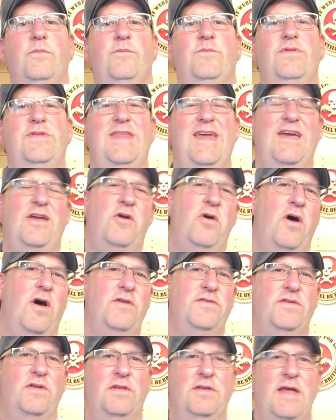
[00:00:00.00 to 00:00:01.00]
but that
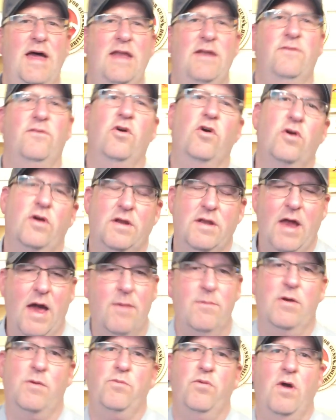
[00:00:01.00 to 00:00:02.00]
caused a lot of
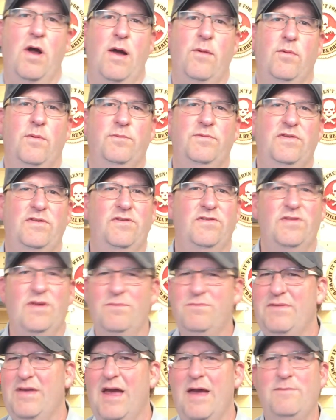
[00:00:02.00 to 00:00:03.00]
ergonomic problems, and
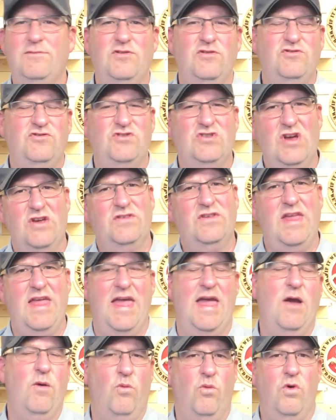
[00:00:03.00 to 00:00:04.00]
sometimes you just
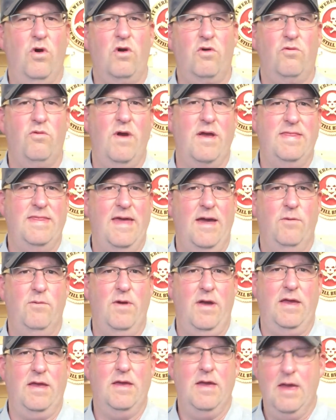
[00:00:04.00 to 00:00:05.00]
can't work right that way.